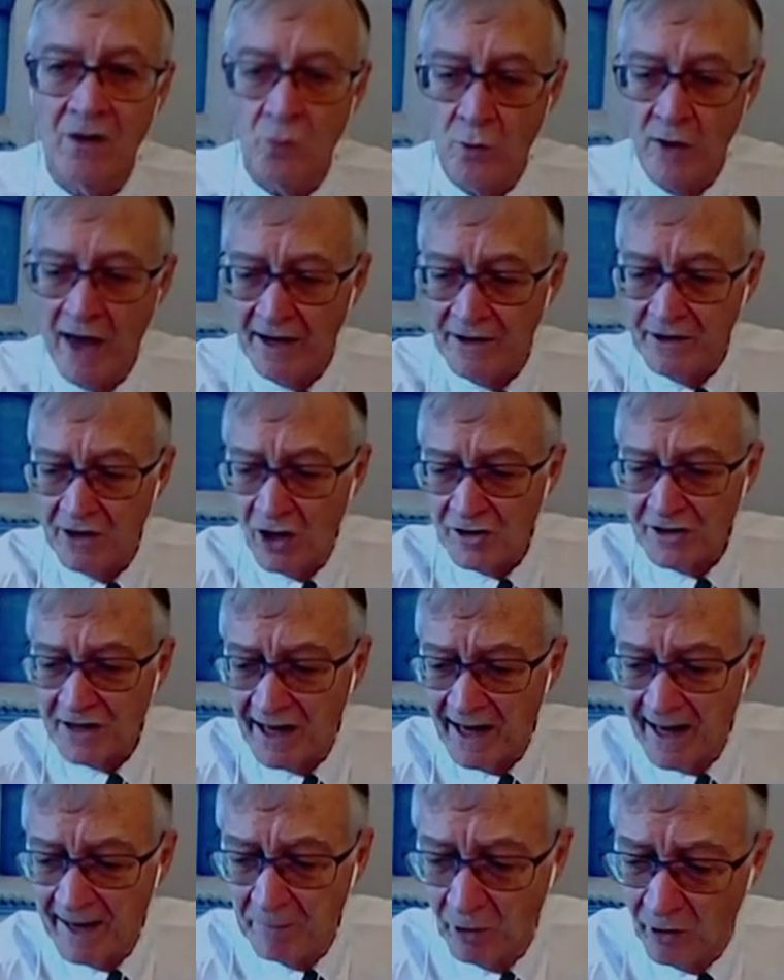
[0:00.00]
We are
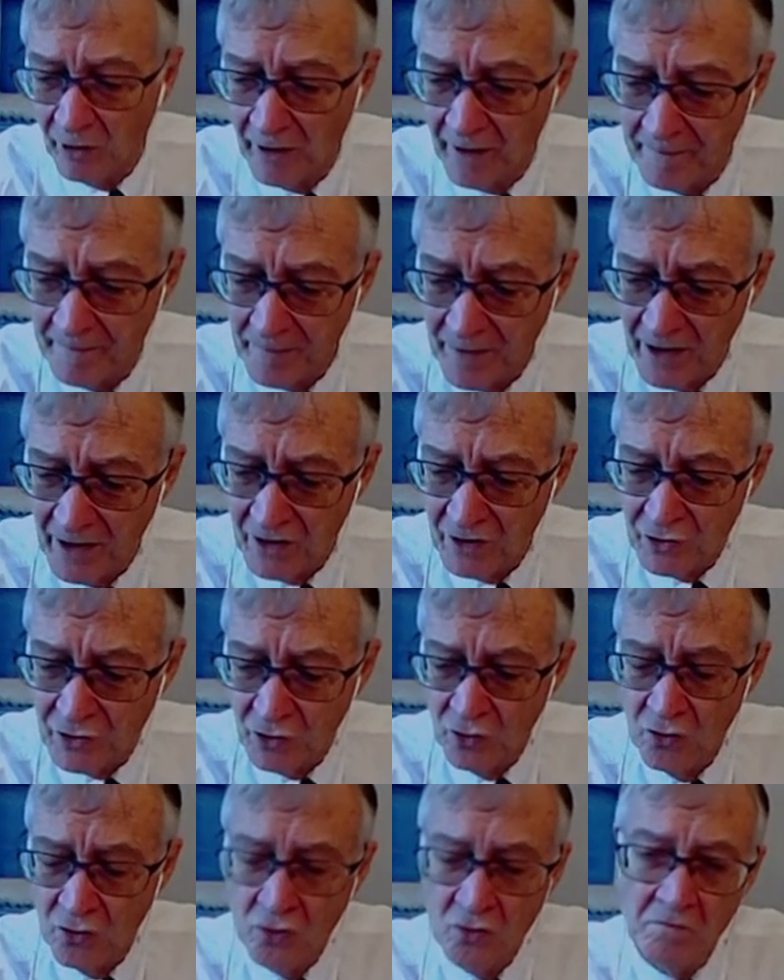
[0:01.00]
not able
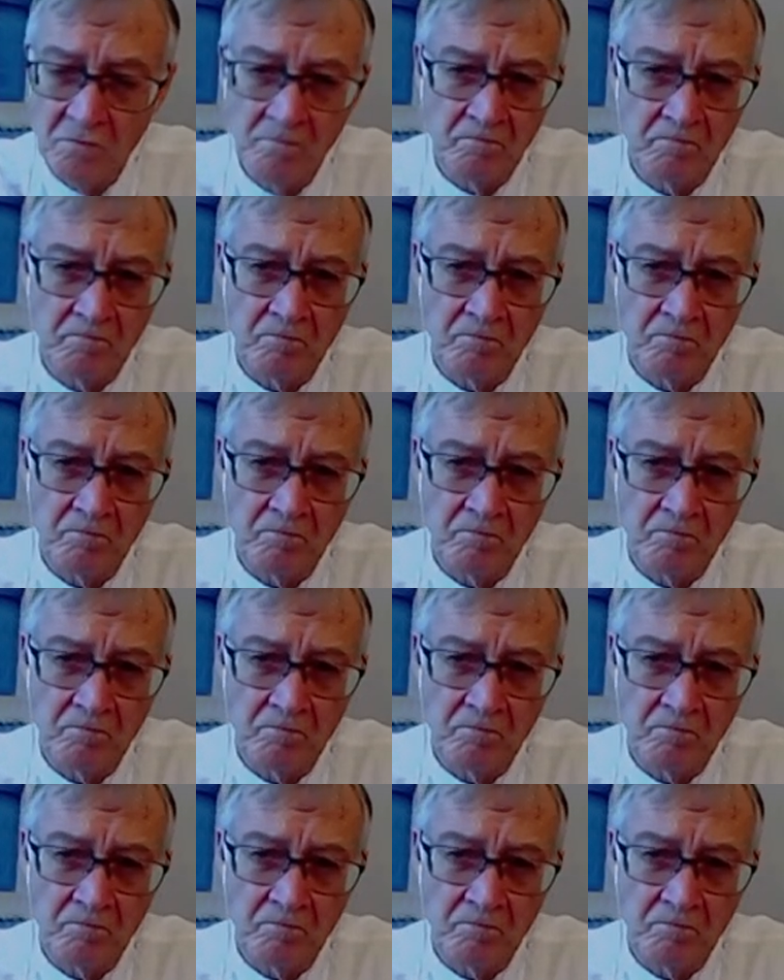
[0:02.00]
to